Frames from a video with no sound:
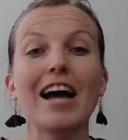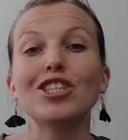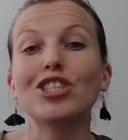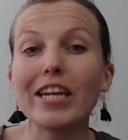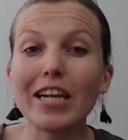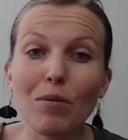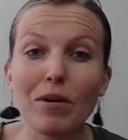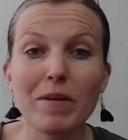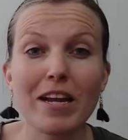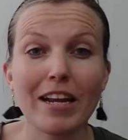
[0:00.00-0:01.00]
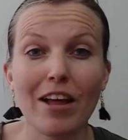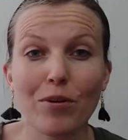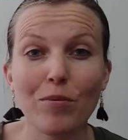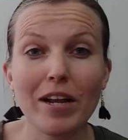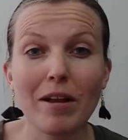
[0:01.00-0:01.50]
Jenga would be another
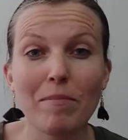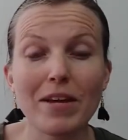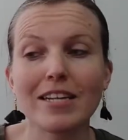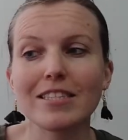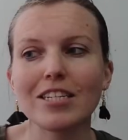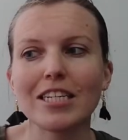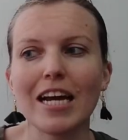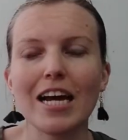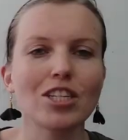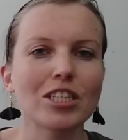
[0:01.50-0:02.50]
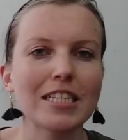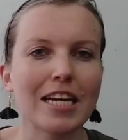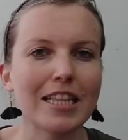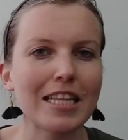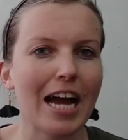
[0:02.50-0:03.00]
one because they're going to
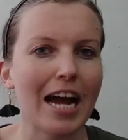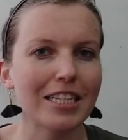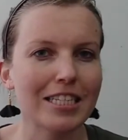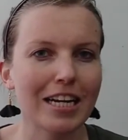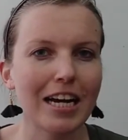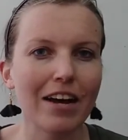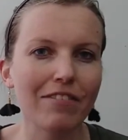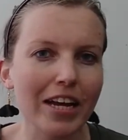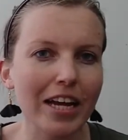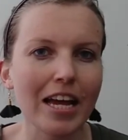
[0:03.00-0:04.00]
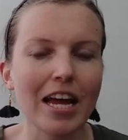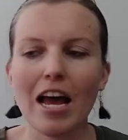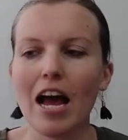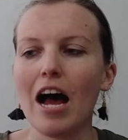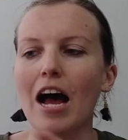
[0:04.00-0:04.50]
understand the idea of it.
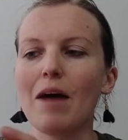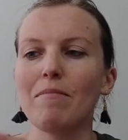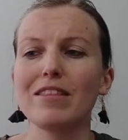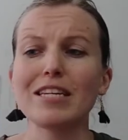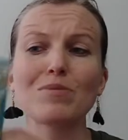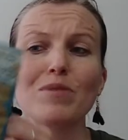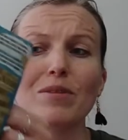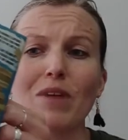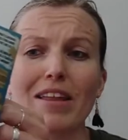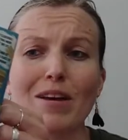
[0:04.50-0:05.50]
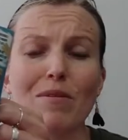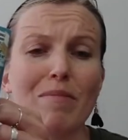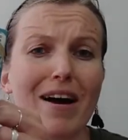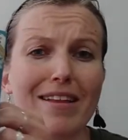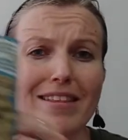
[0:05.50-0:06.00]
This one, I think we
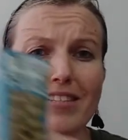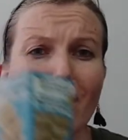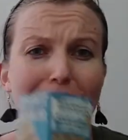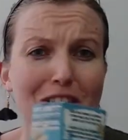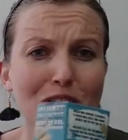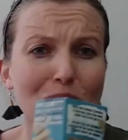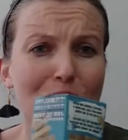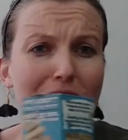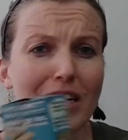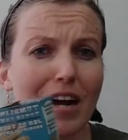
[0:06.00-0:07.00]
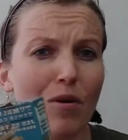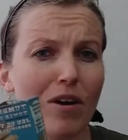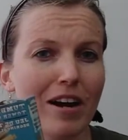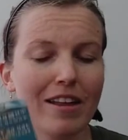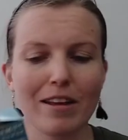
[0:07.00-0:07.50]
bought at the dollar store,
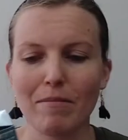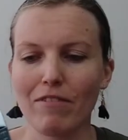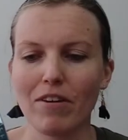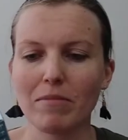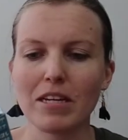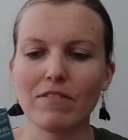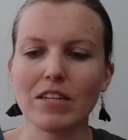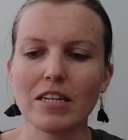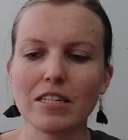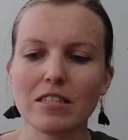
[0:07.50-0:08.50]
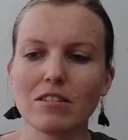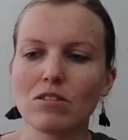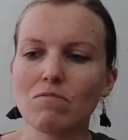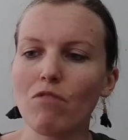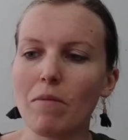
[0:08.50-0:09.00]
or I think my family gifted us
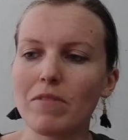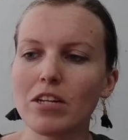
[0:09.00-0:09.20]
from the